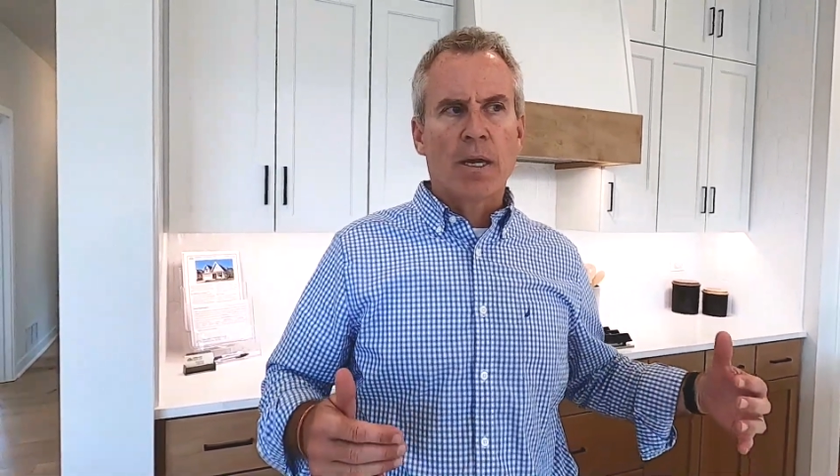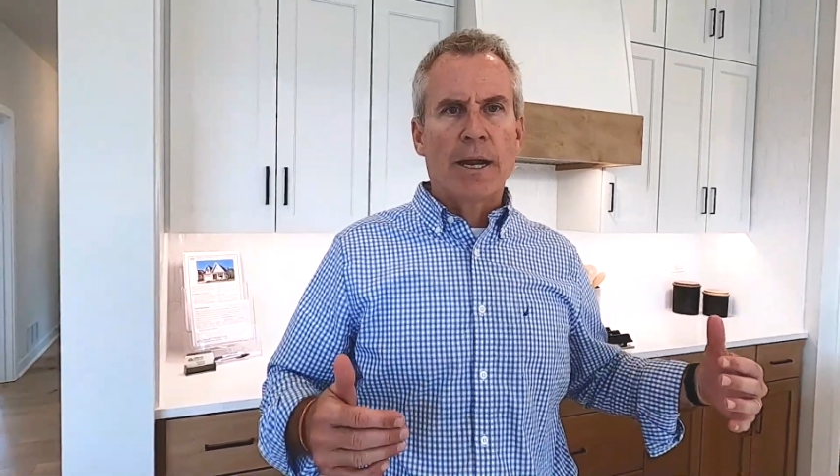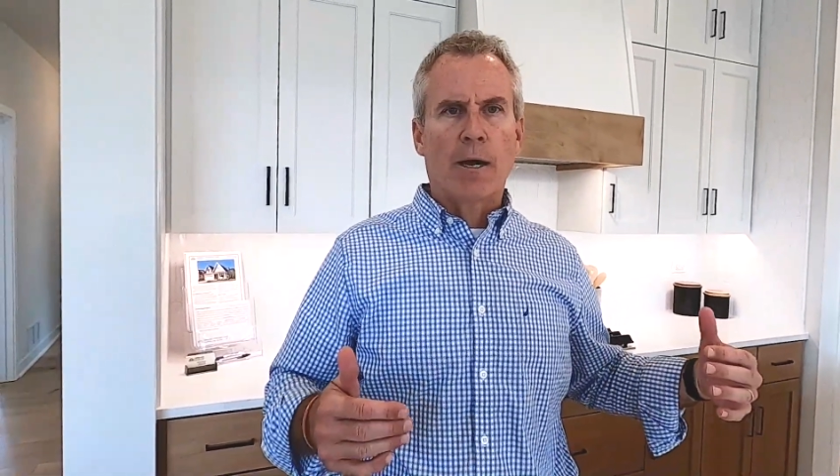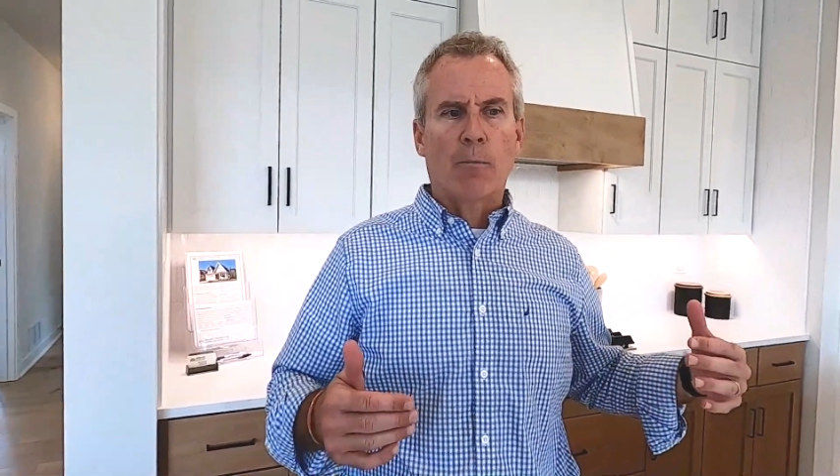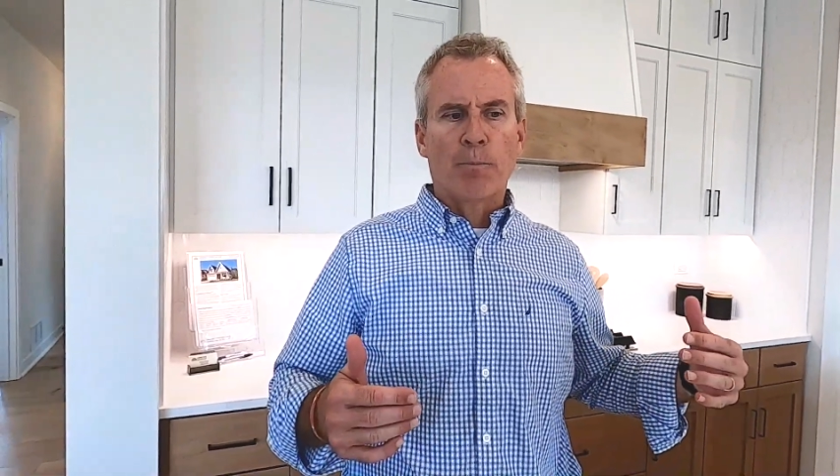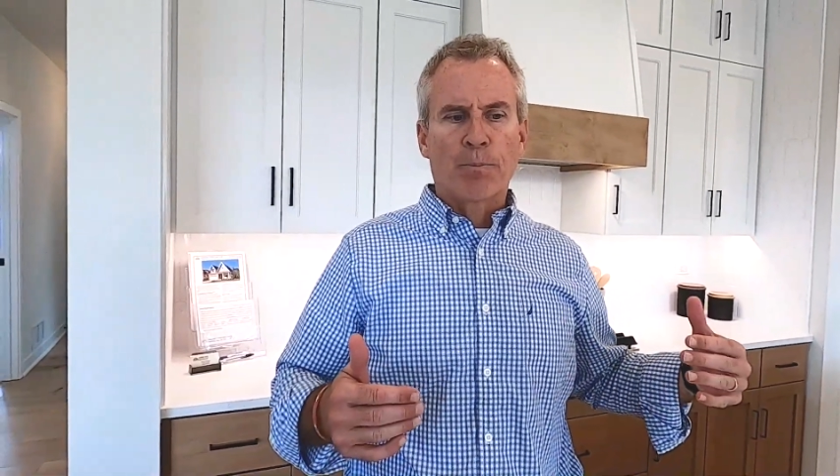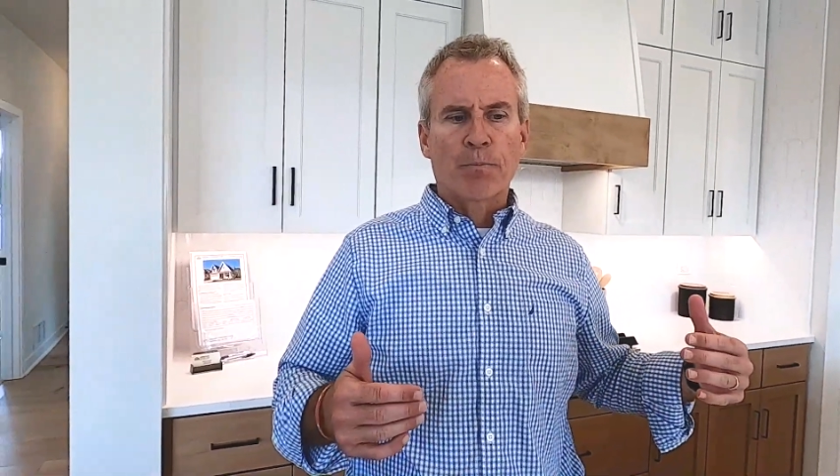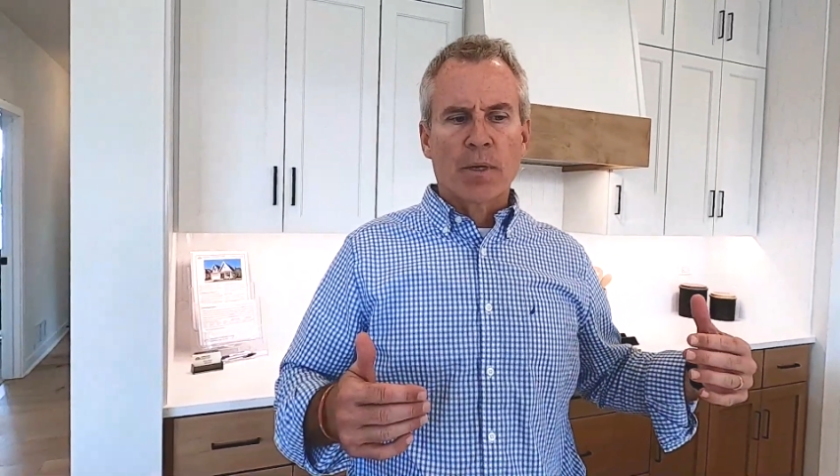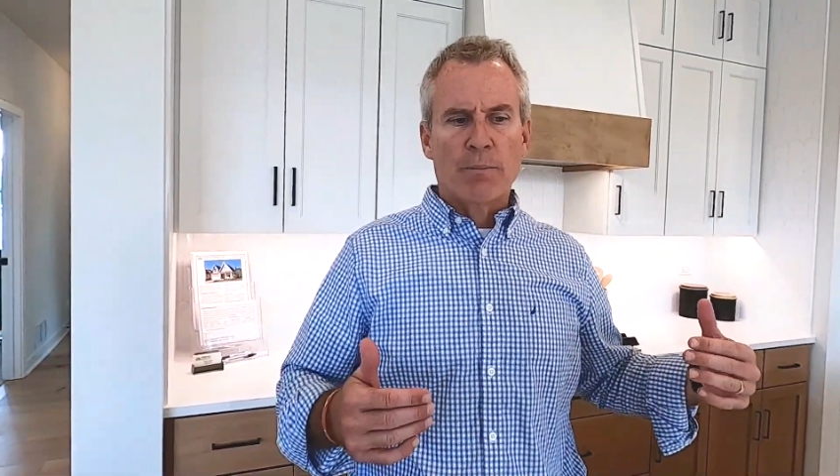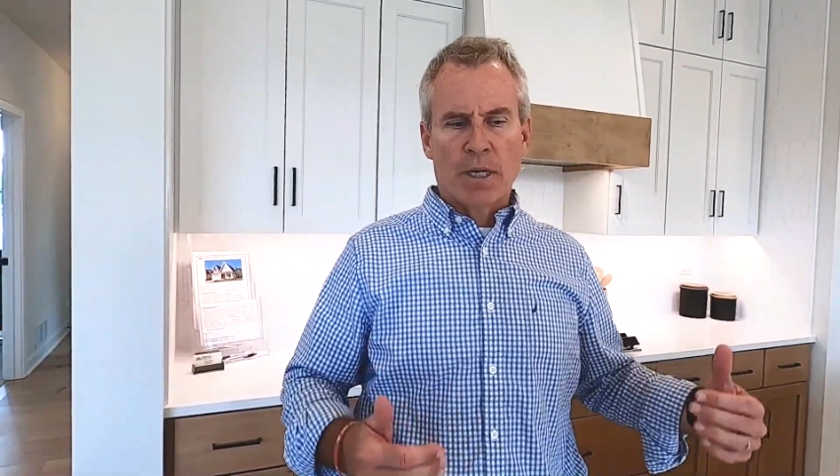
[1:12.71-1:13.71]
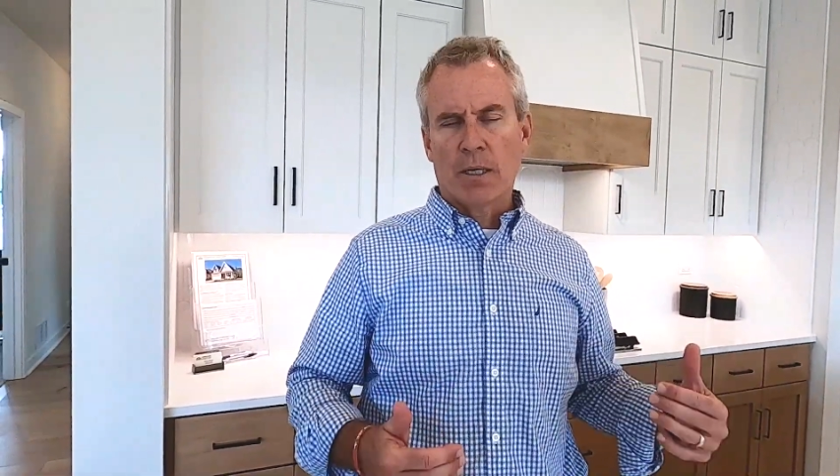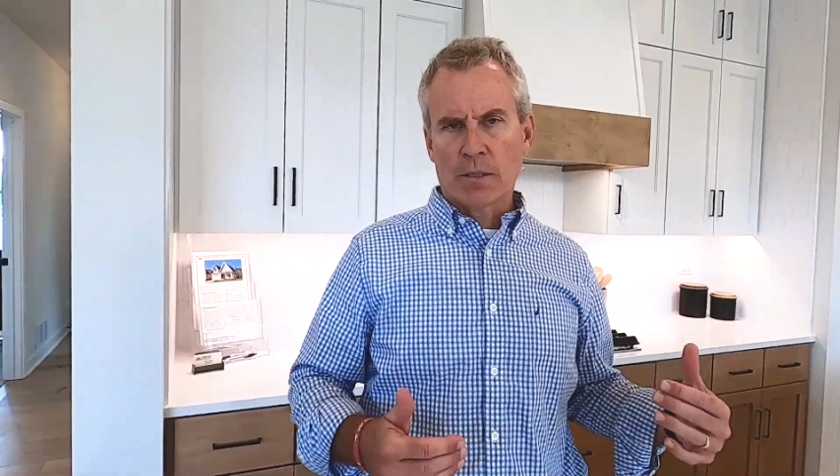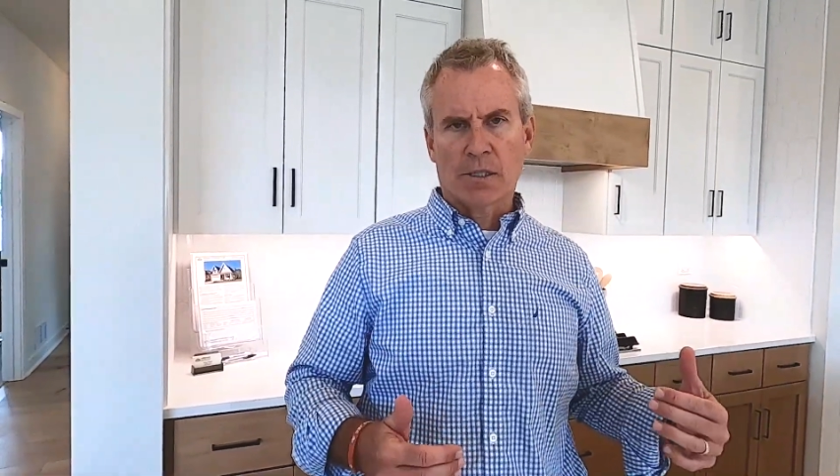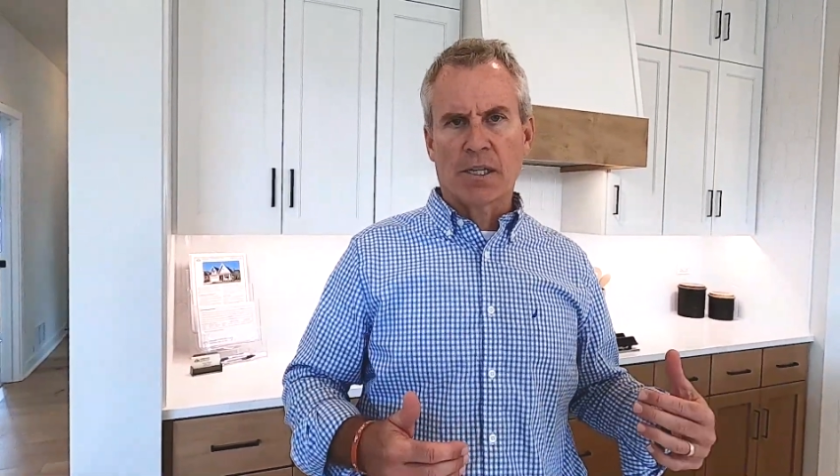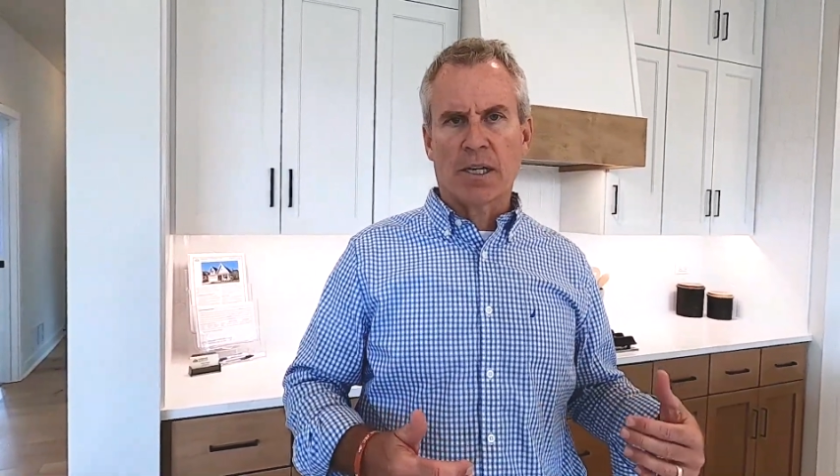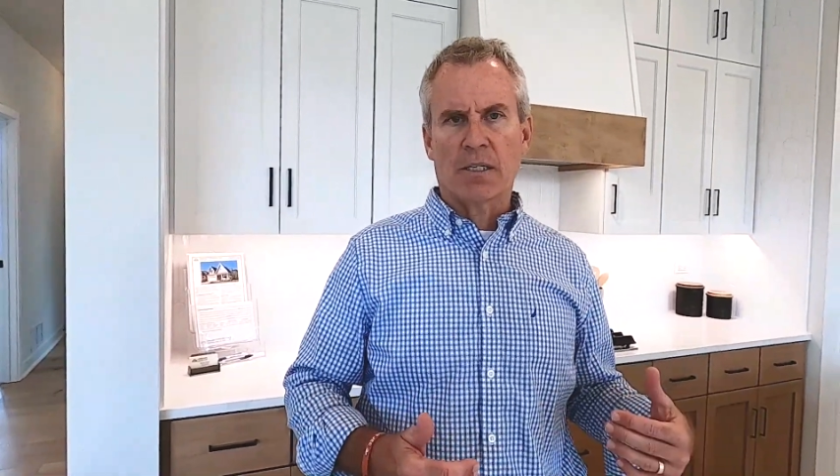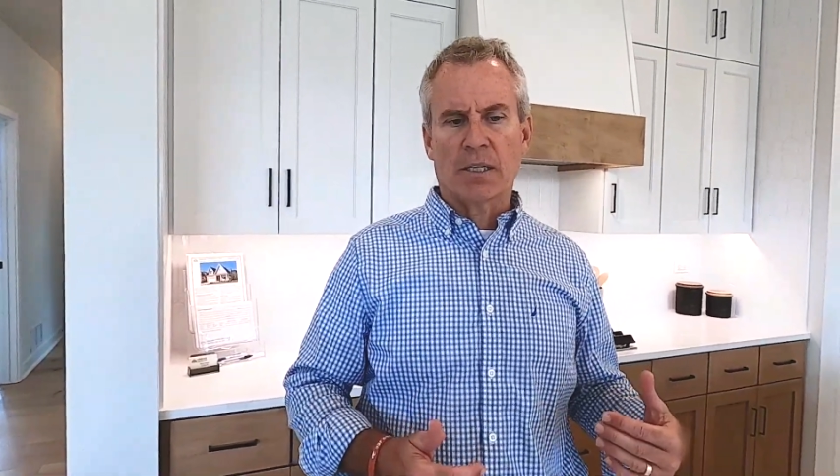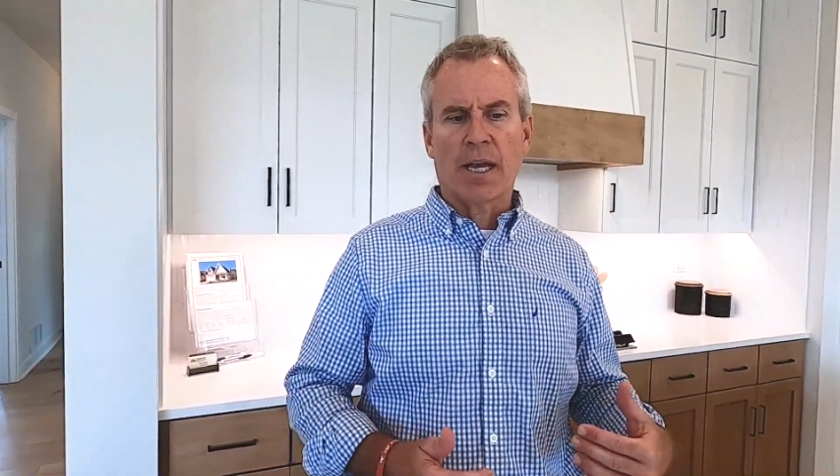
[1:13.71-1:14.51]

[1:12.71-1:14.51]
Now, because the sink in